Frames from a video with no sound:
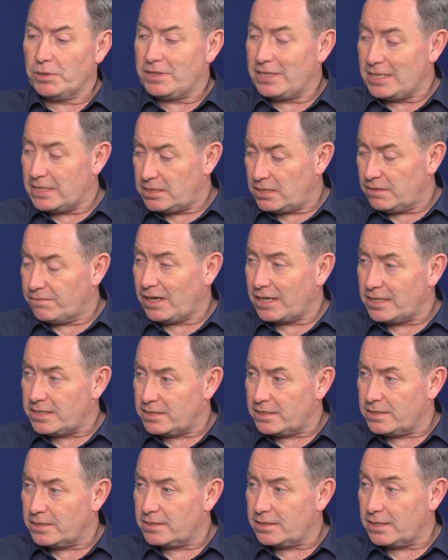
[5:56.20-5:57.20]
but these
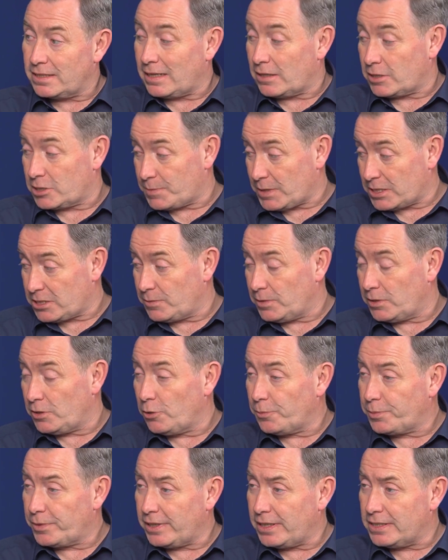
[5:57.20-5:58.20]
devices, and now especially with
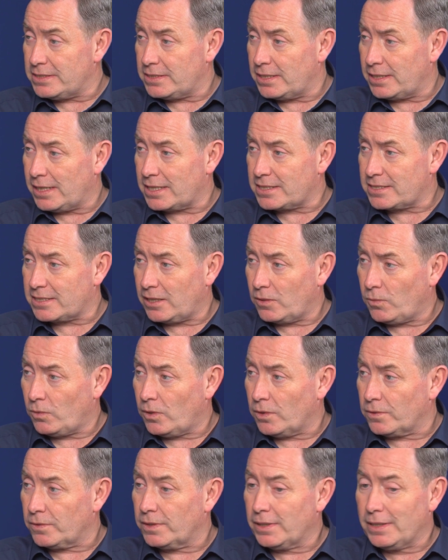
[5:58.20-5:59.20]
the upgrades in the
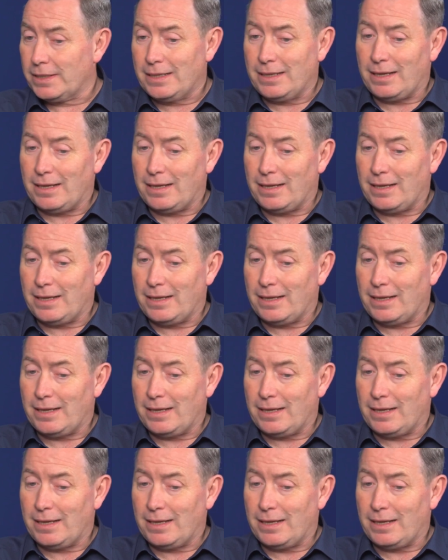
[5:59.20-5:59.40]
SI1,